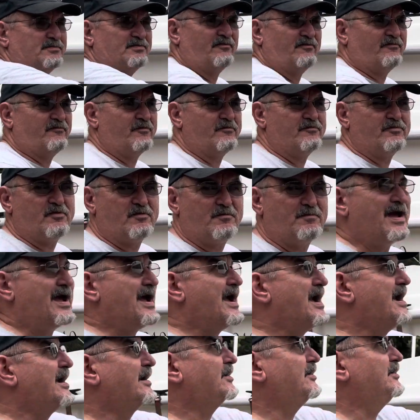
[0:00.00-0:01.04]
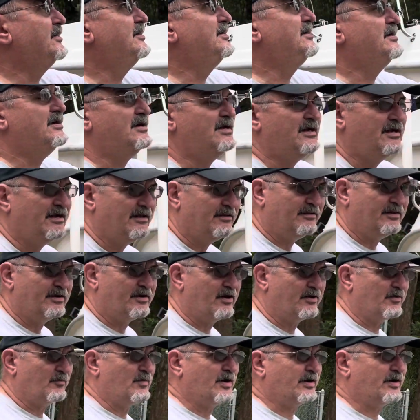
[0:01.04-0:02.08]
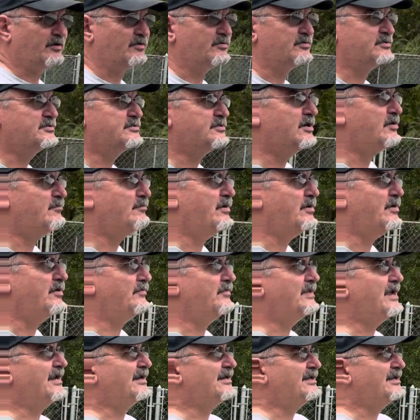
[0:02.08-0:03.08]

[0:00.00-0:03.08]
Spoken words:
further back than on a regular sailboat. That